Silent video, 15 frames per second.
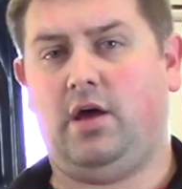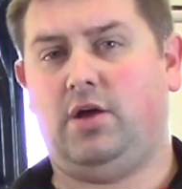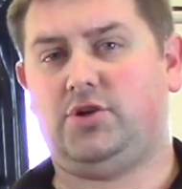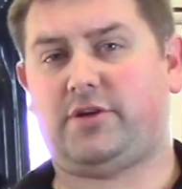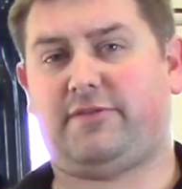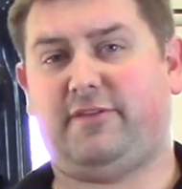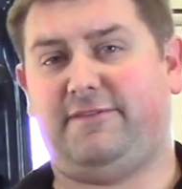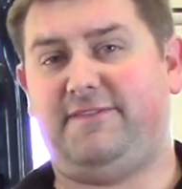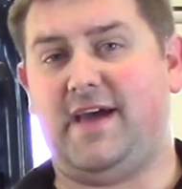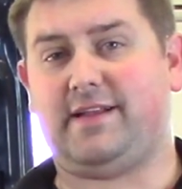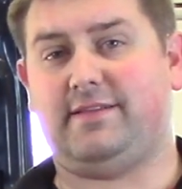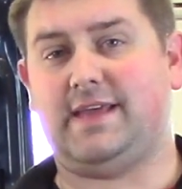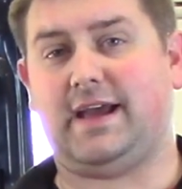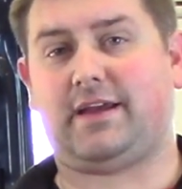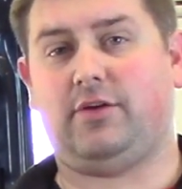just for the fact
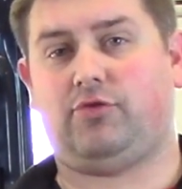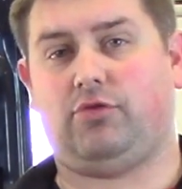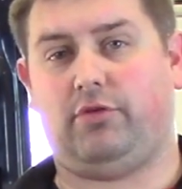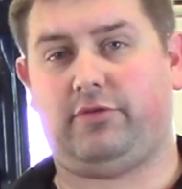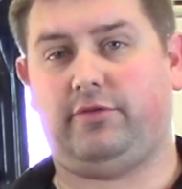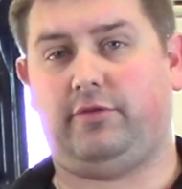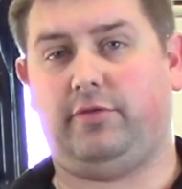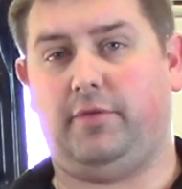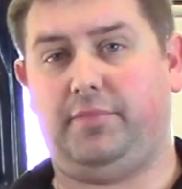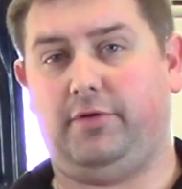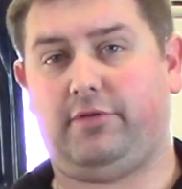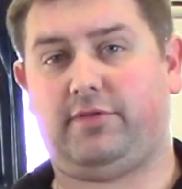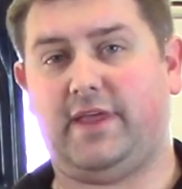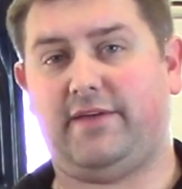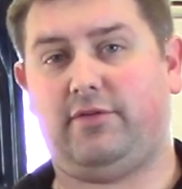that that controls the
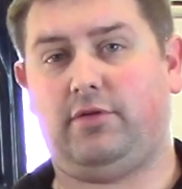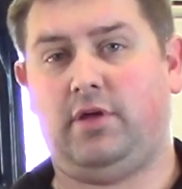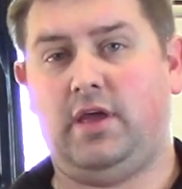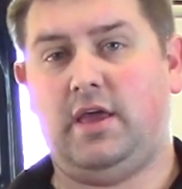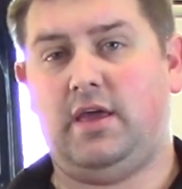boost level.